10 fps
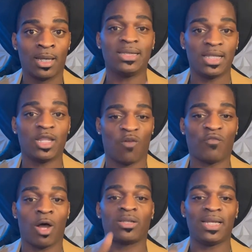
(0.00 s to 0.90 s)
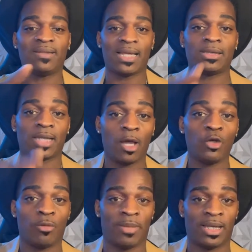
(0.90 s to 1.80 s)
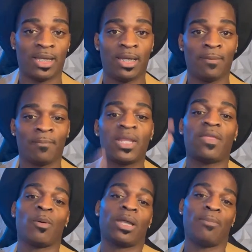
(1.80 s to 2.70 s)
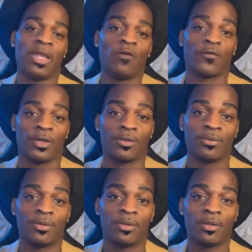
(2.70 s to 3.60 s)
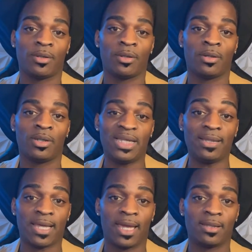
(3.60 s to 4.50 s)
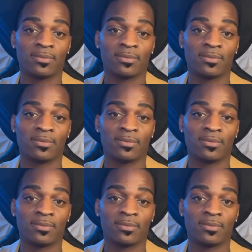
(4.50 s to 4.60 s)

Is it their fault? Did they tell you, Millie, that they were going to be here for you? Did they?